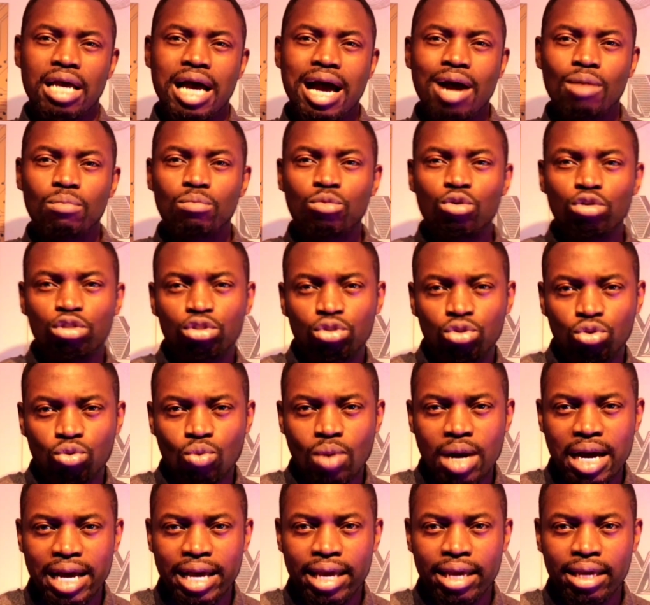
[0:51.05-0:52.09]
How much
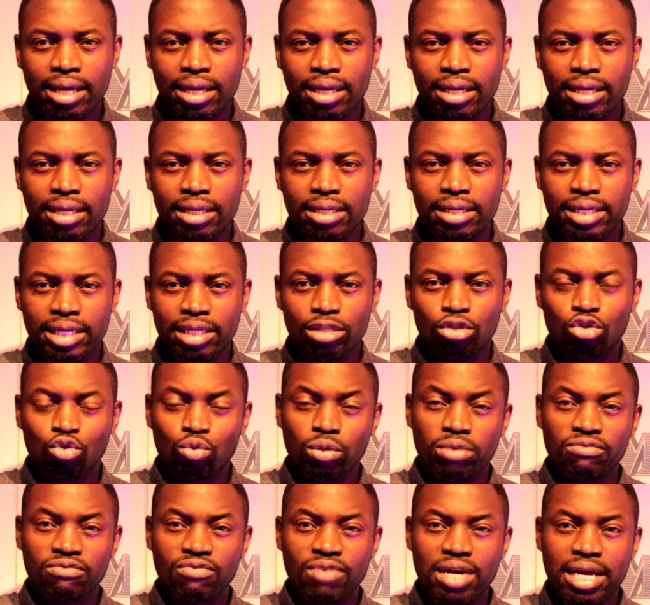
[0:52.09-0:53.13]
do I need
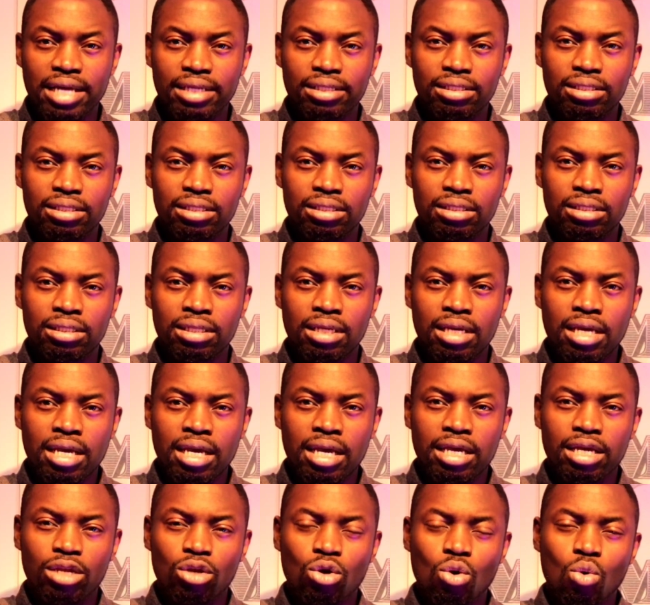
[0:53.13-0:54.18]
to invest?
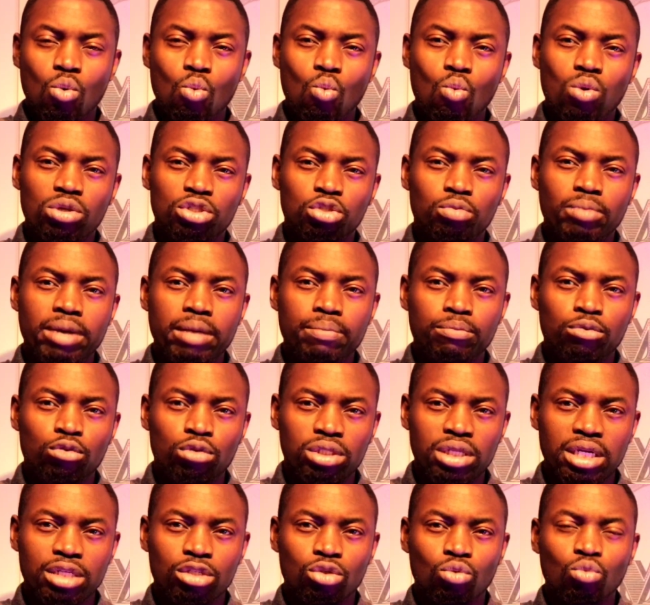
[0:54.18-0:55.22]
What's my
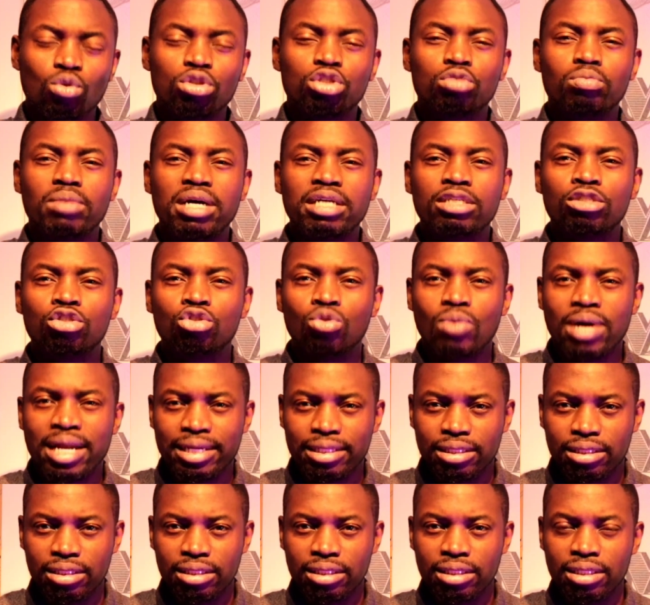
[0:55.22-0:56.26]
projection? What's my
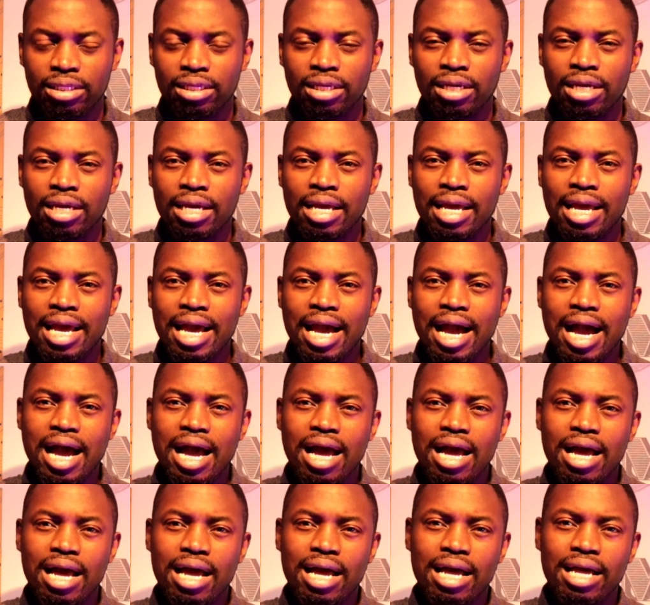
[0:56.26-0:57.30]
strategy?
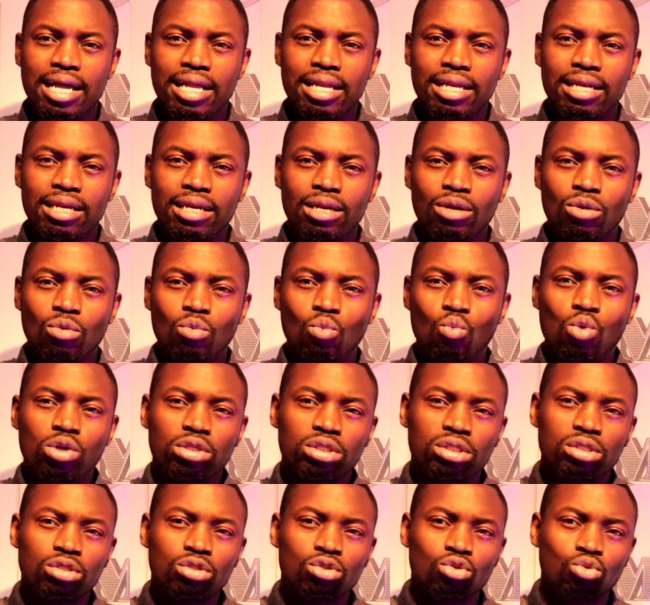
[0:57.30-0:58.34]
And
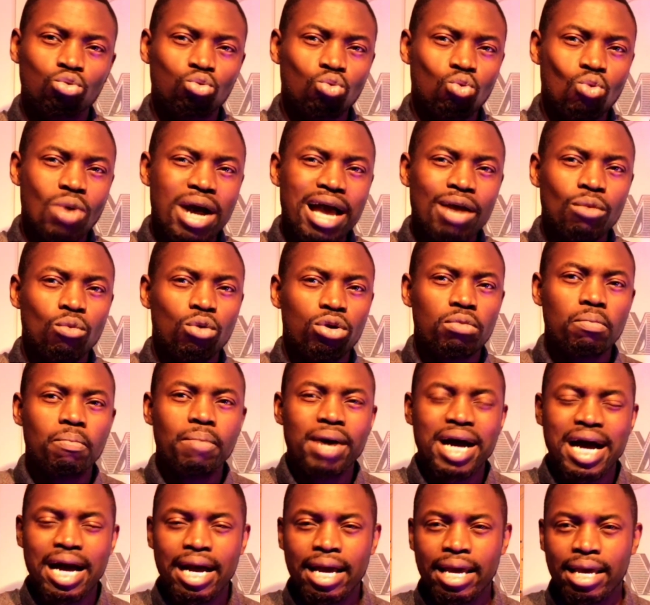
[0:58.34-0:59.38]
what do I want to
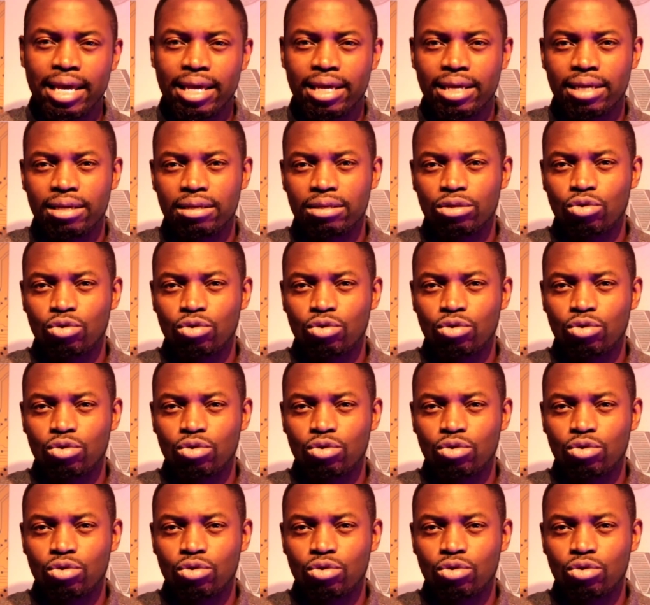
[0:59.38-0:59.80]
buy?